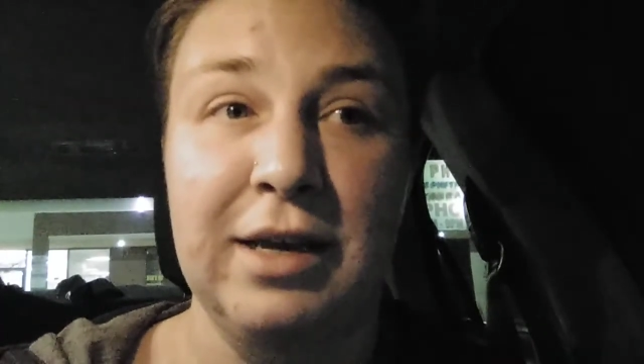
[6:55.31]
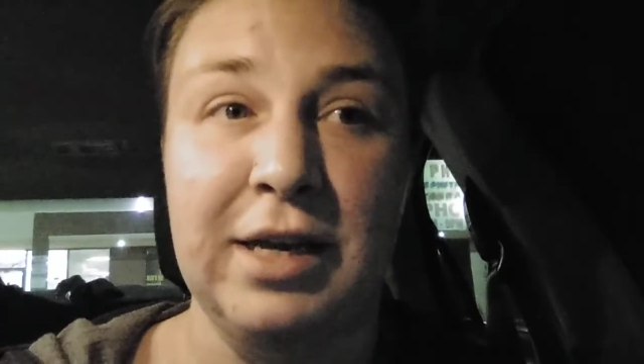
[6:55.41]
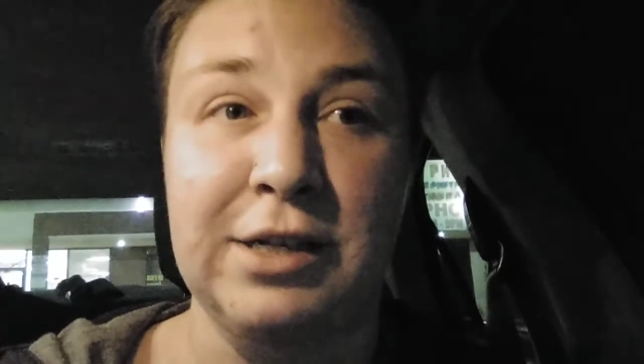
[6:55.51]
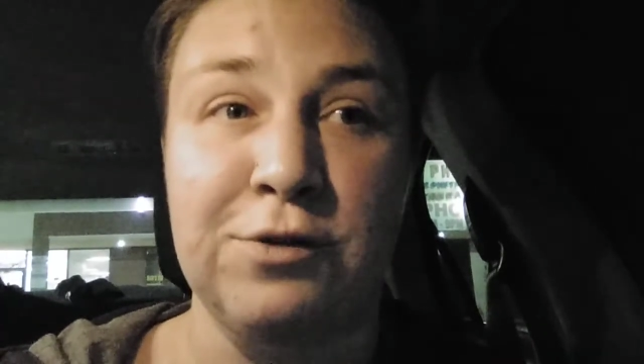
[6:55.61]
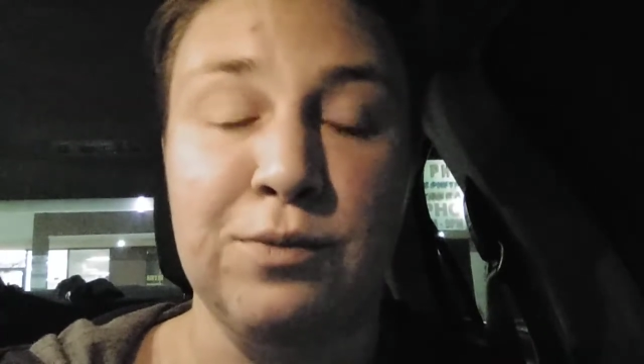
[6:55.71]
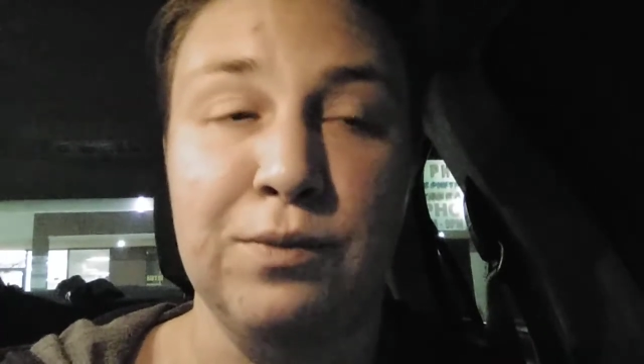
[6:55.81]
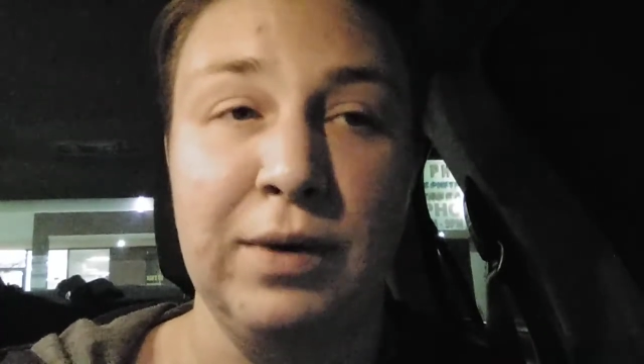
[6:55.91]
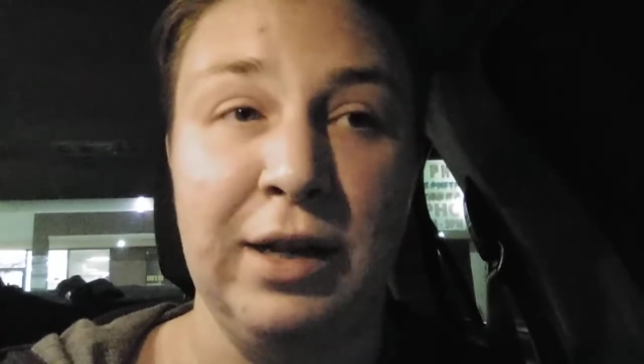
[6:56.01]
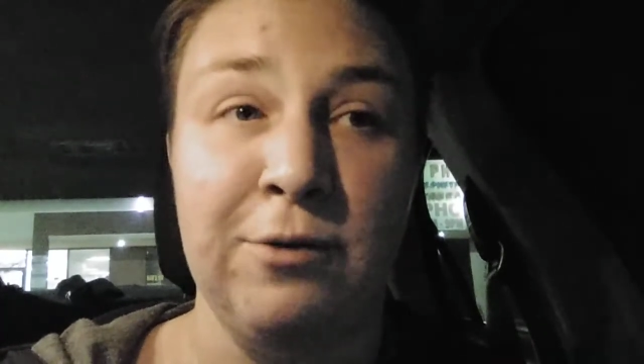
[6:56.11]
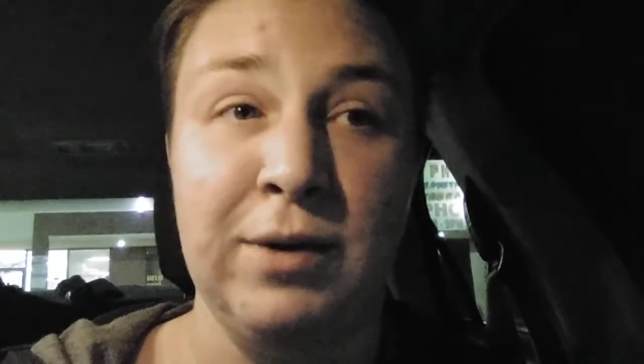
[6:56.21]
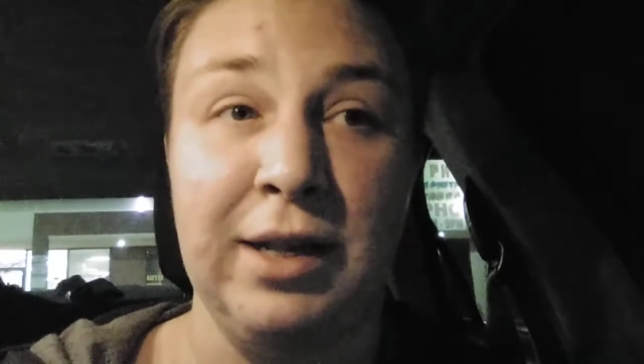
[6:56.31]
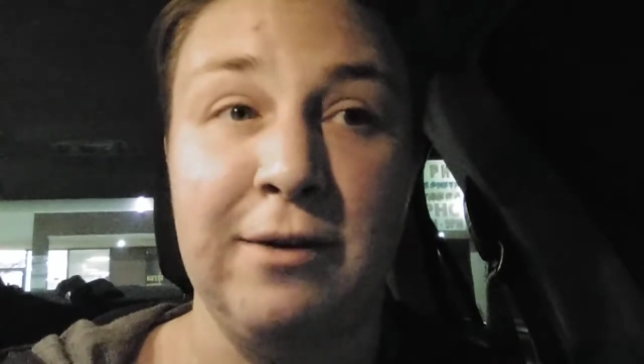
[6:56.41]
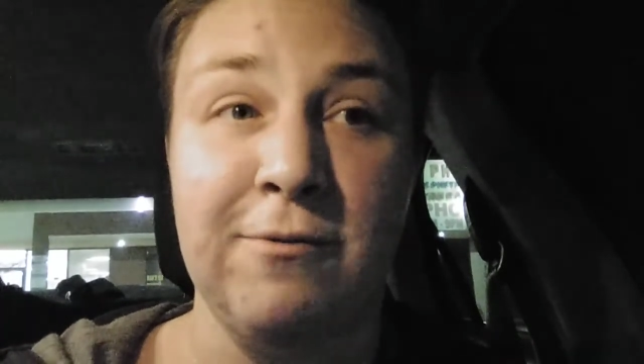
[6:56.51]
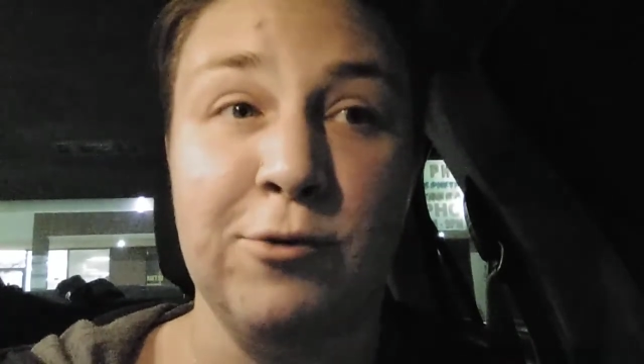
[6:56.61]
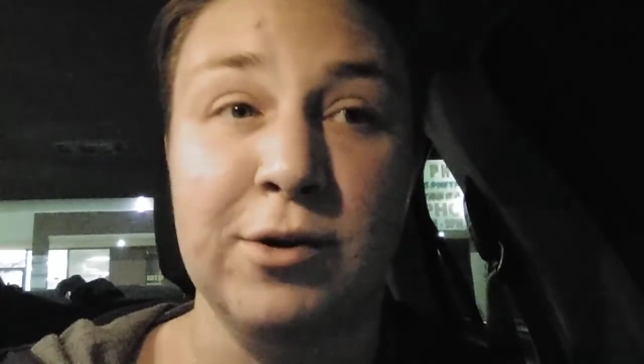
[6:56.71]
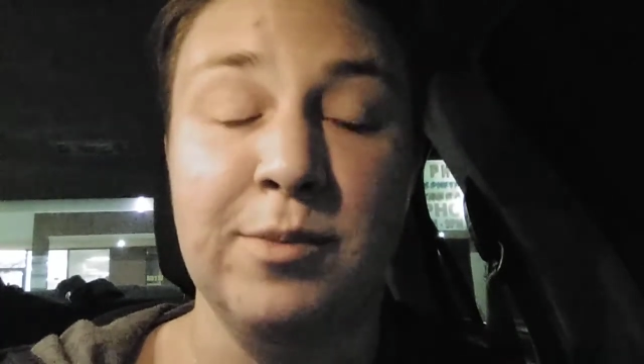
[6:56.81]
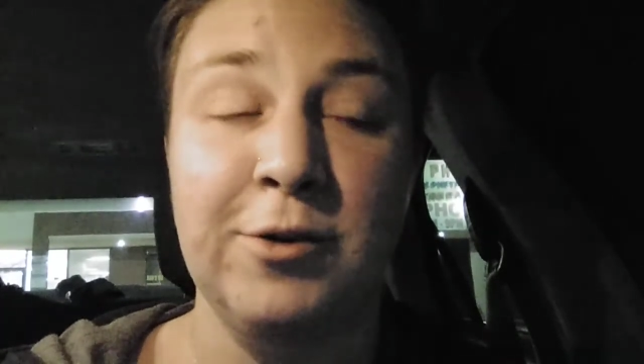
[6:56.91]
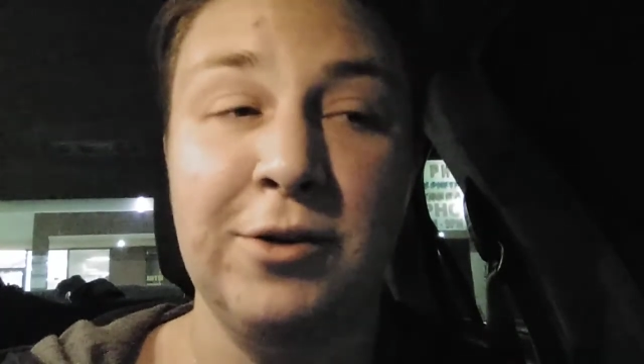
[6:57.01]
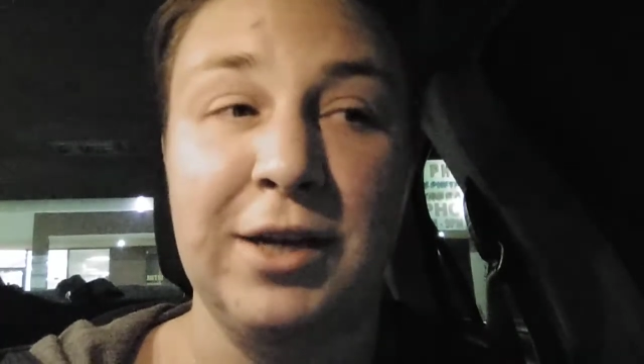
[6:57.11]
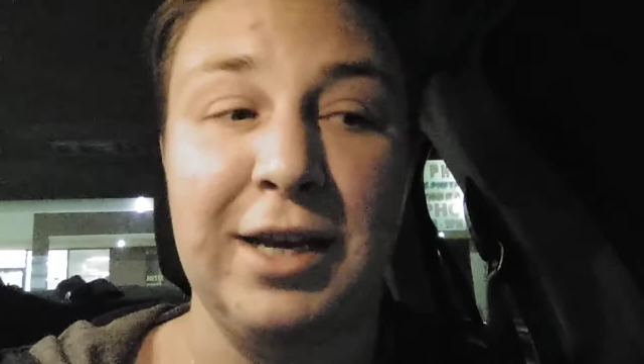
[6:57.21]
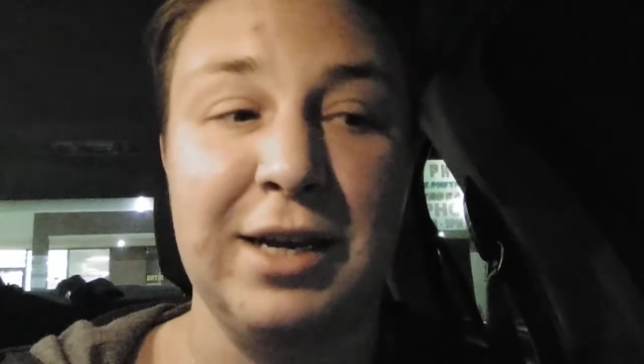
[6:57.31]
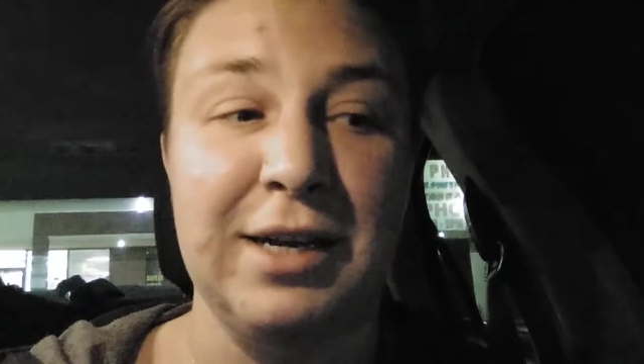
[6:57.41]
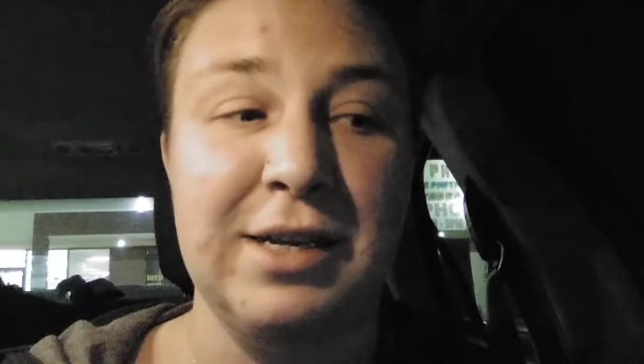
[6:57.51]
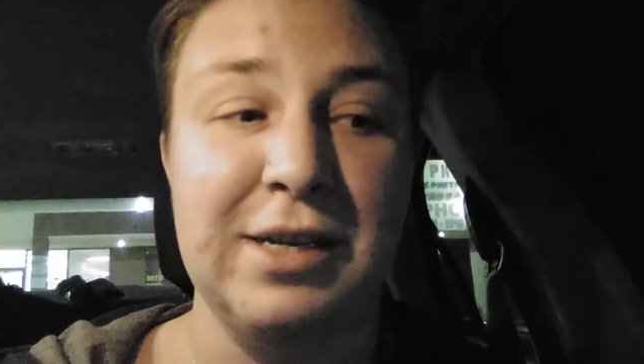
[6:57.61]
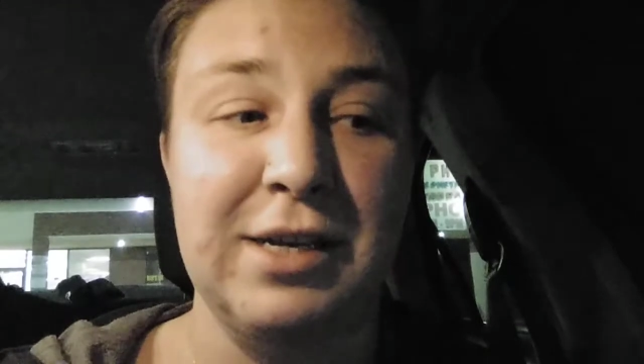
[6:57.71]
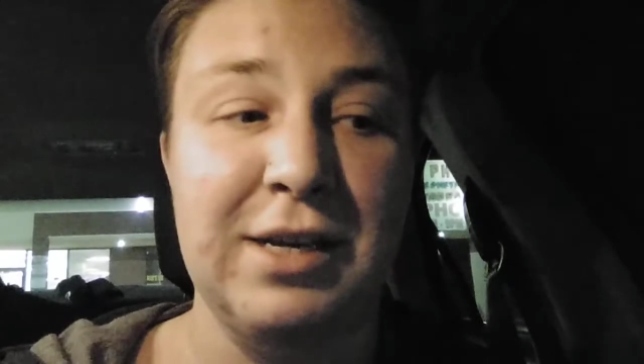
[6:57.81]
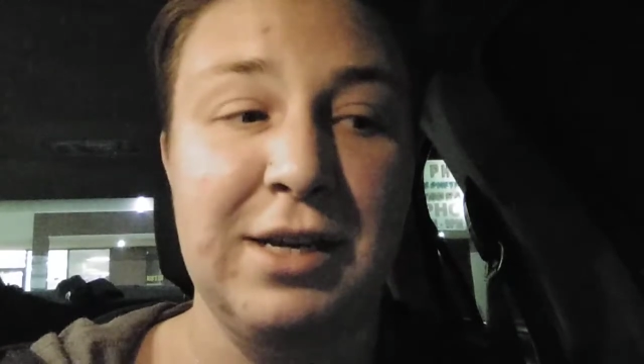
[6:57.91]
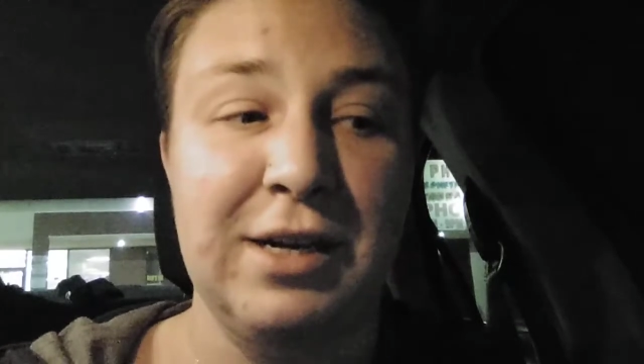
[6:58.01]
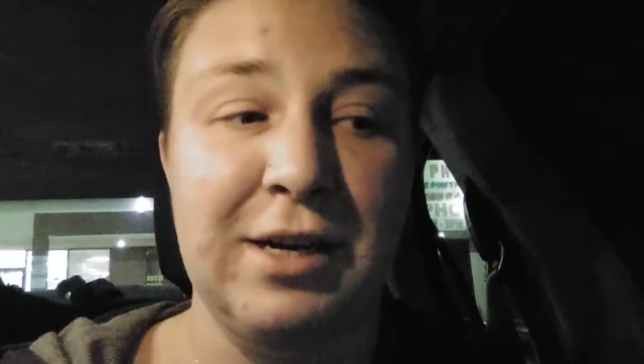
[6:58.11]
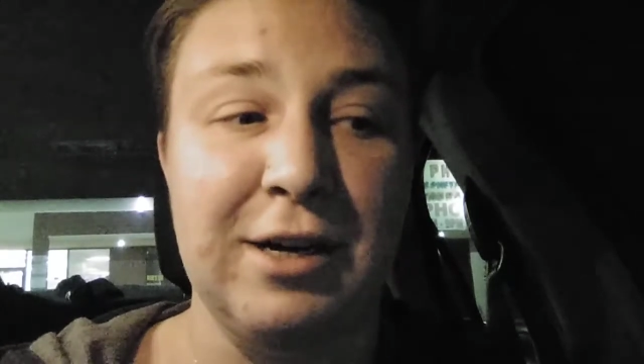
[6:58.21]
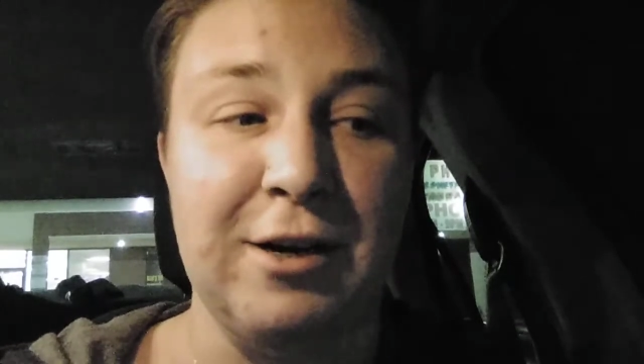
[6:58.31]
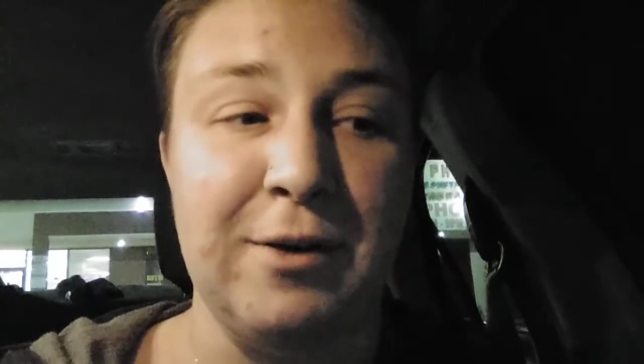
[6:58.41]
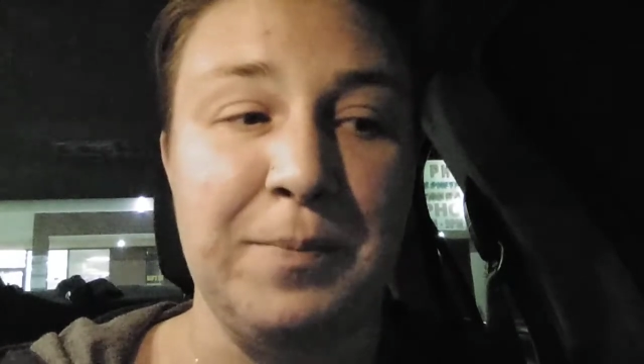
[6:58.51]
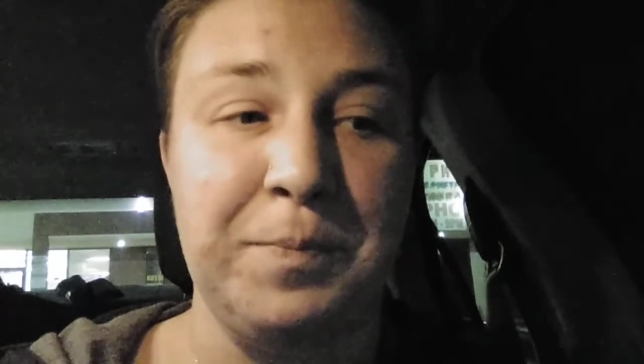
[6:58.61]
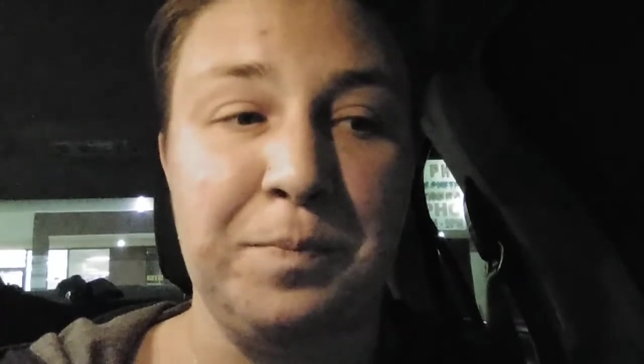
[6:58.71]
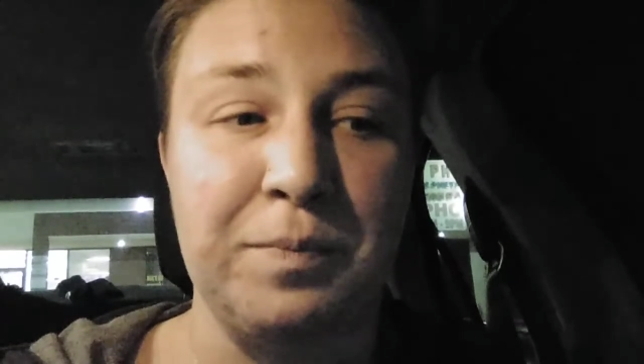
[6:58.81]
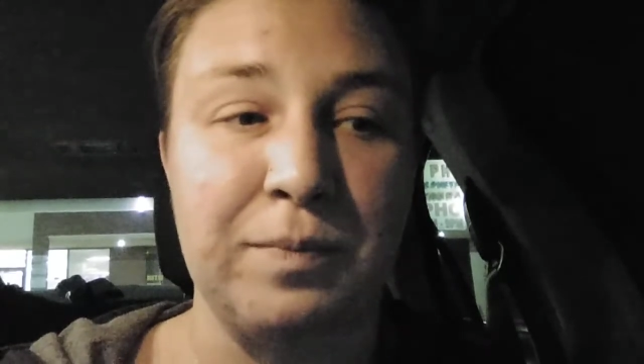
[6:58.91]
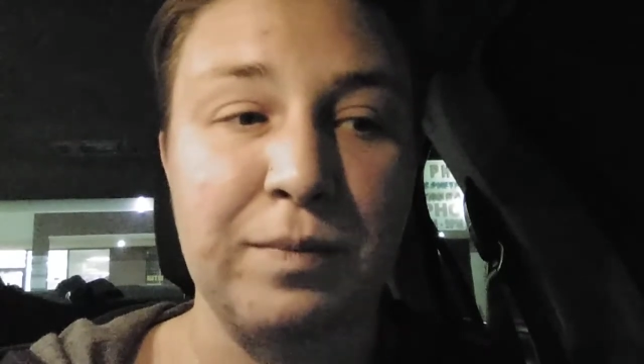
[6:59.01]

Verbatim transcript: it's really, really affordable. And um,